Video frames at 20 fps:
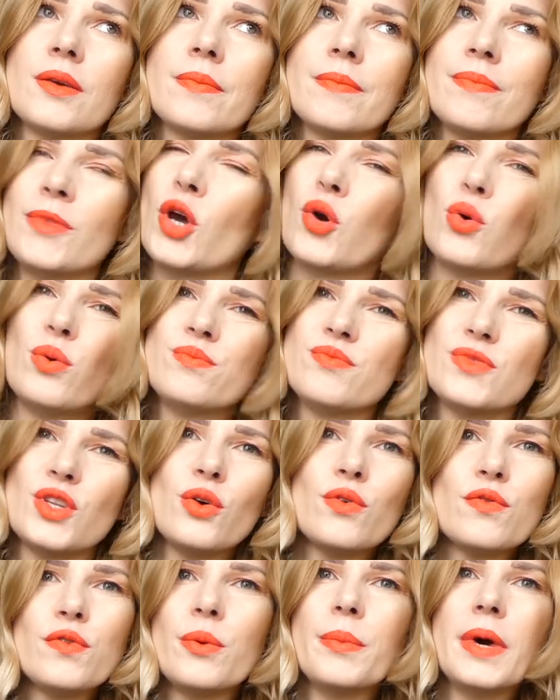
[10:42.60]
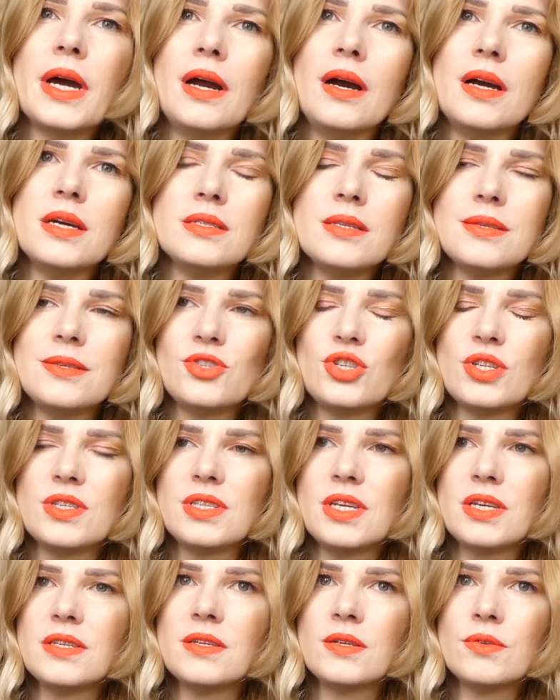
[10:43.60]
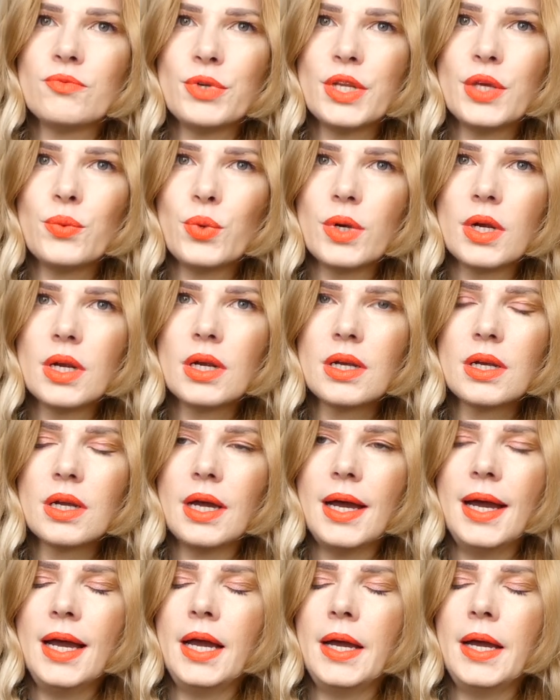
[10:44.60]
no, not for my eyes. It just doesn't really work.